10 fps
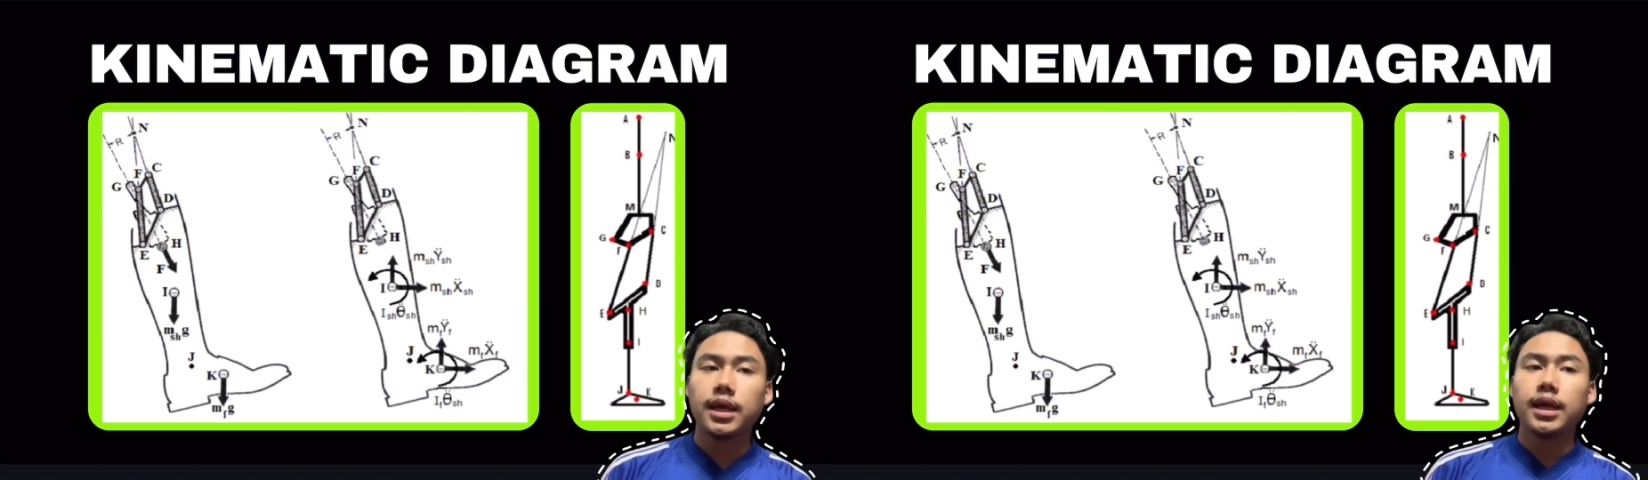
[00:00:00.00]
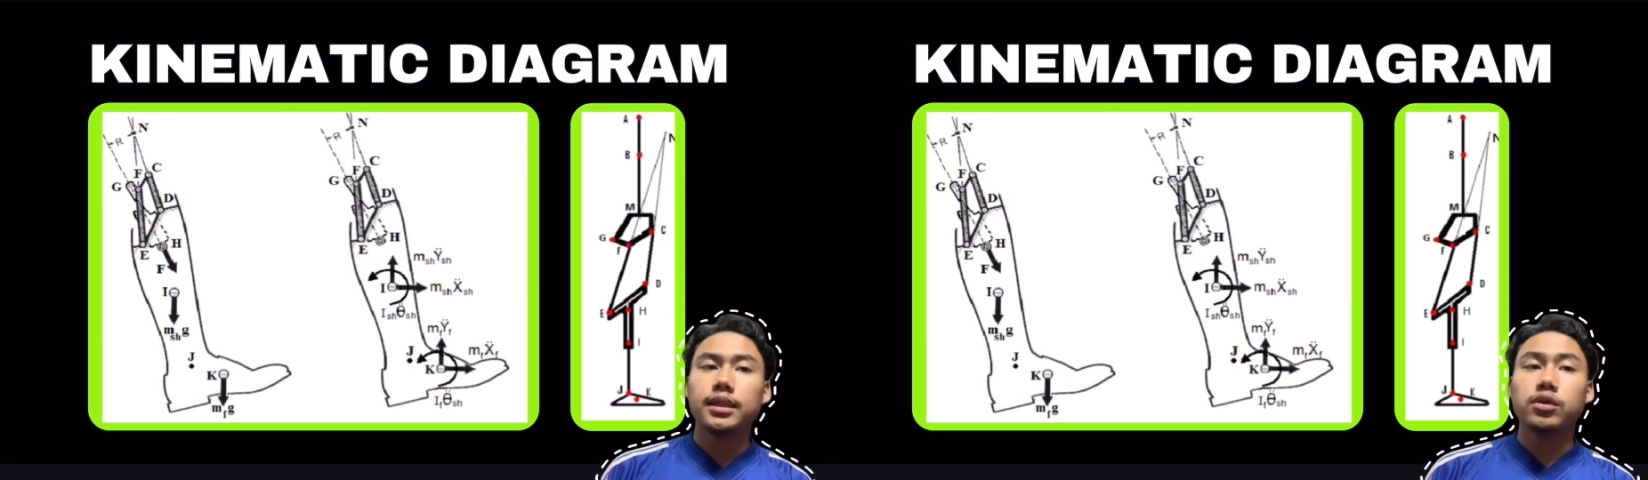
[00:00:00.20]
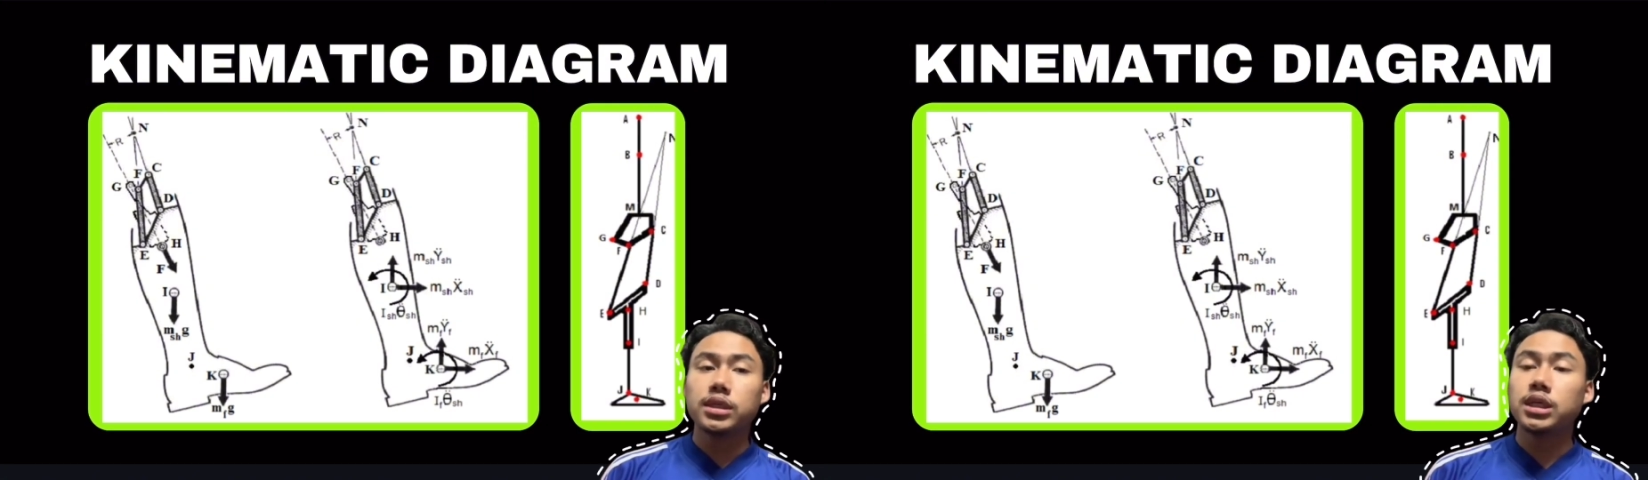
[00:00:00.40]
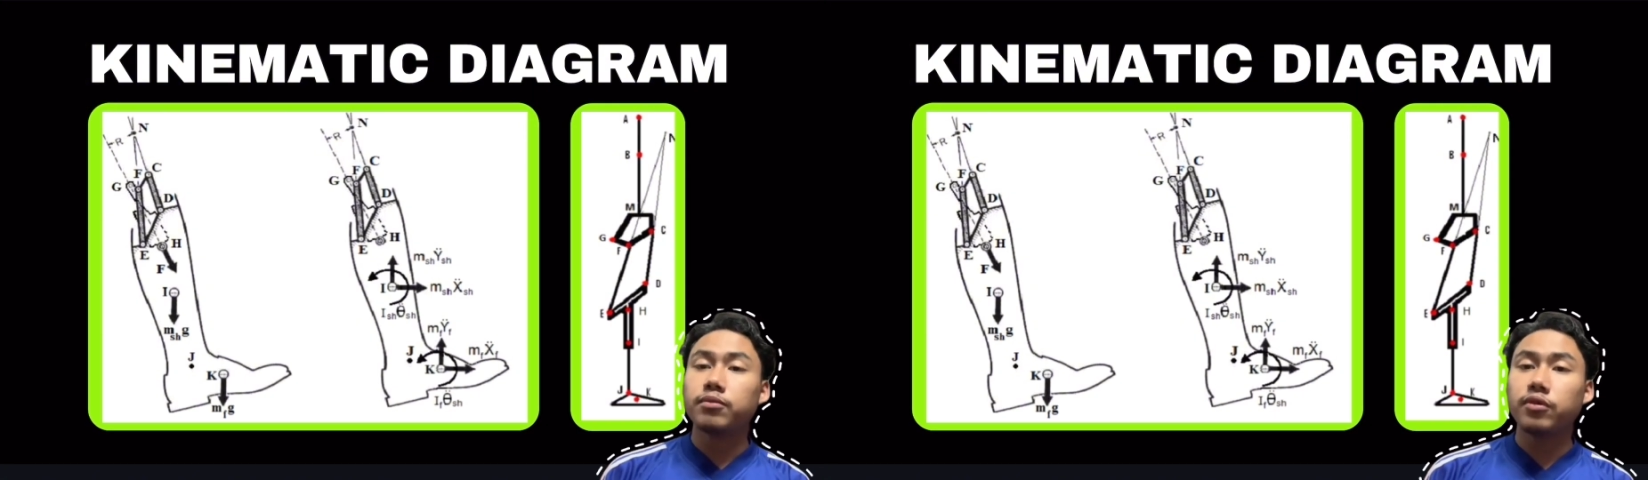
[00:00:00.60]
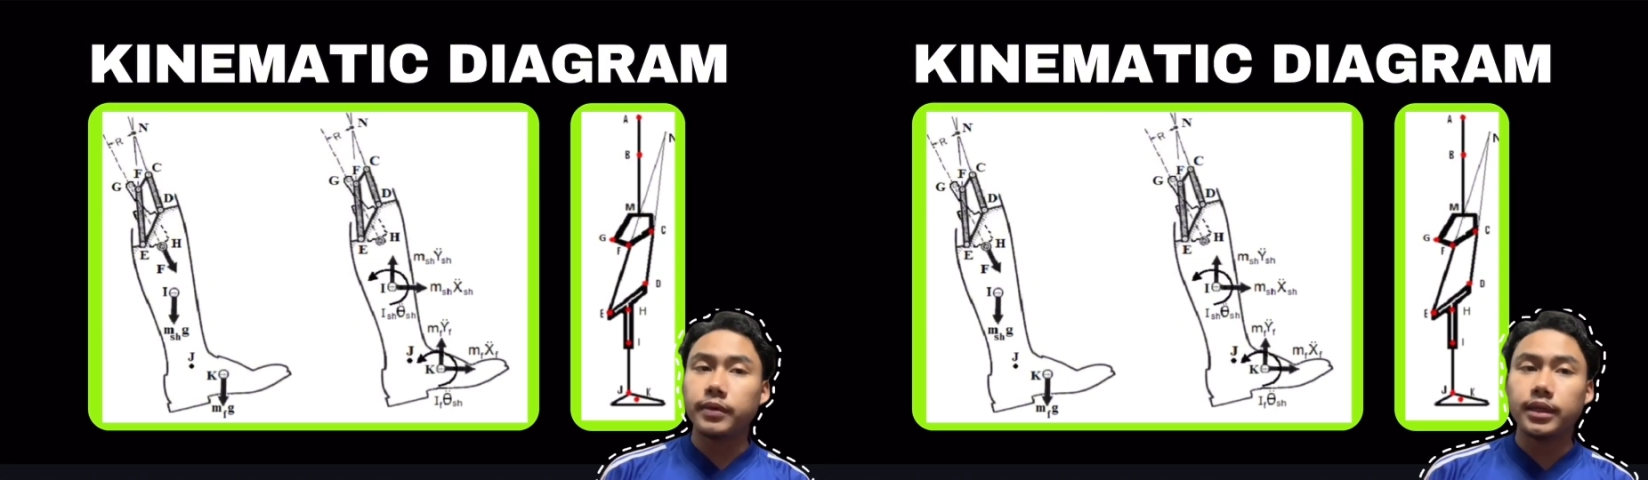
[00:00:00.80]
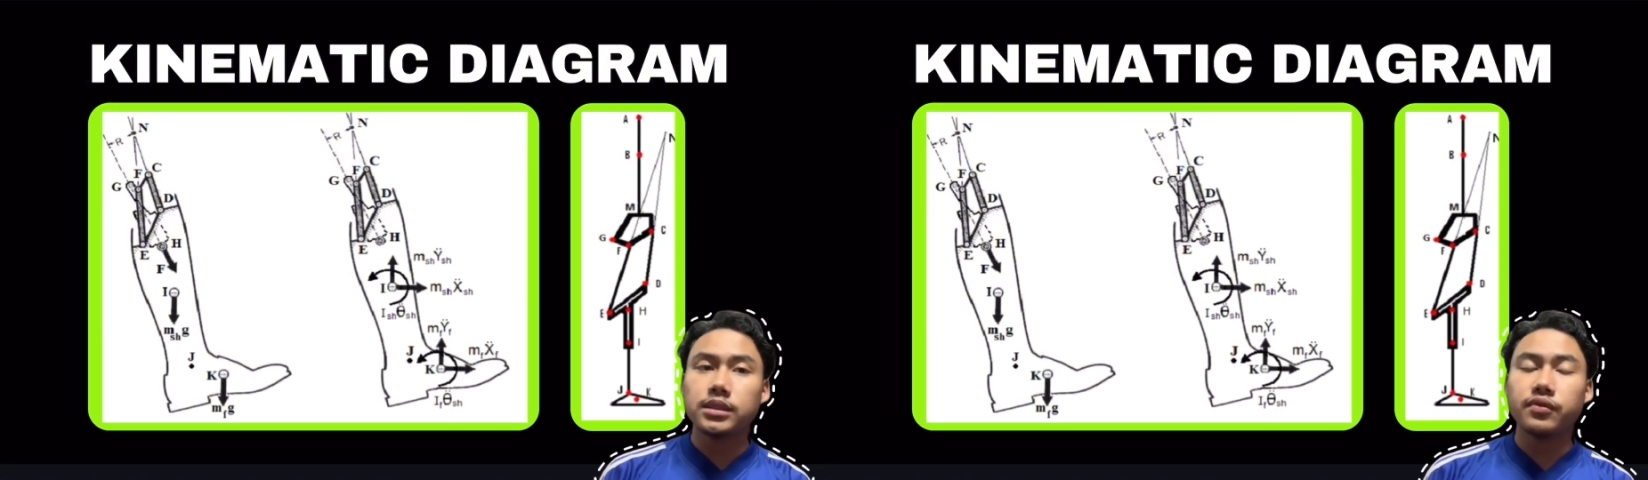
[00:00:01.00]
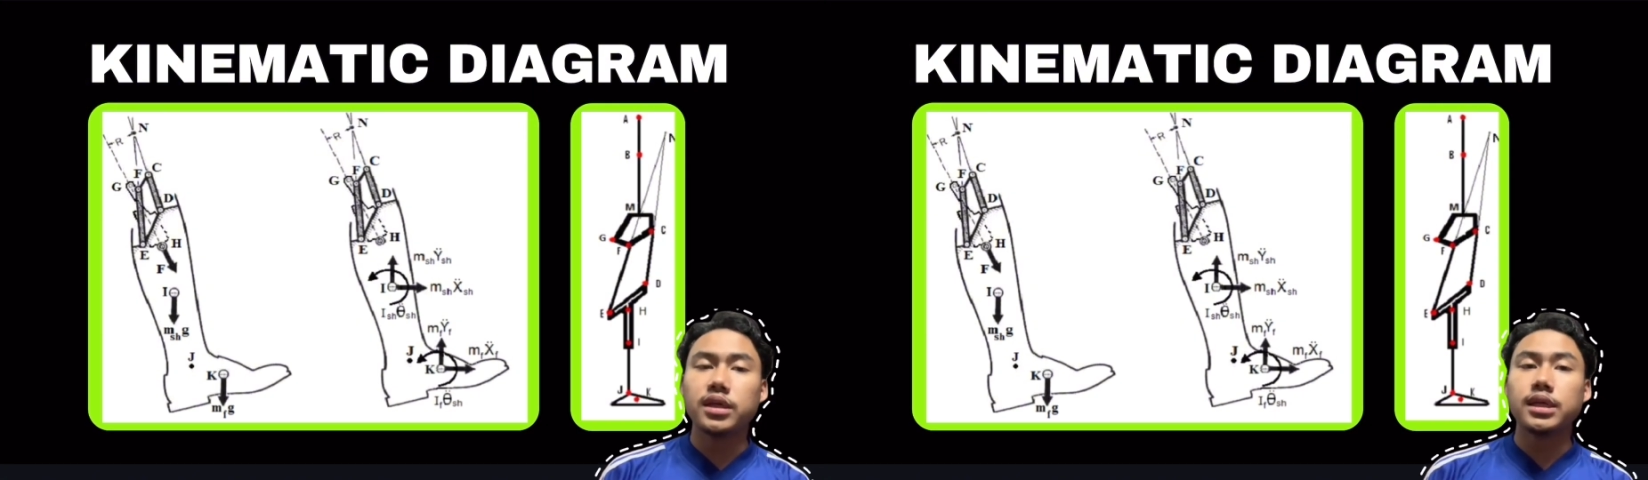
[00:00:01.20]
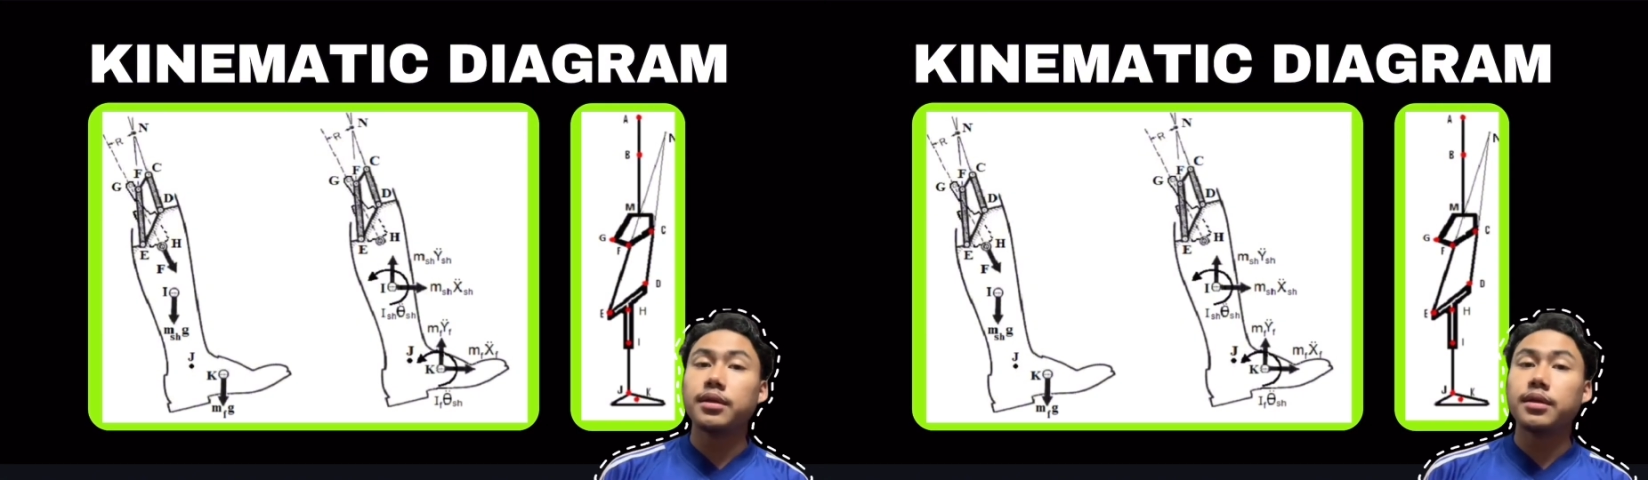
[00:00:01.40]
The user's hip movement serves as an